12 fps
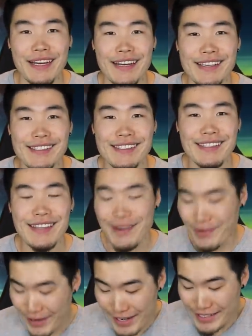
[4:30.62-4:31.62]
guys?
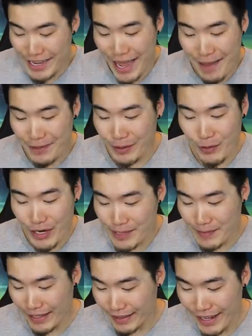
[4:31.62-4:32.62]
What is happening? Where
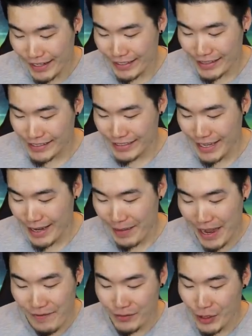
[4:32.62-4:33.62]
is my luck in this game?
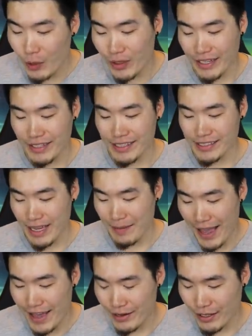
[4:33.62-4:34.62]
I have no luck in this game
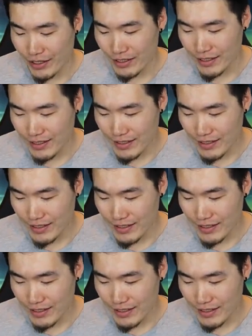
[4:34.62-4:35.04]
at all.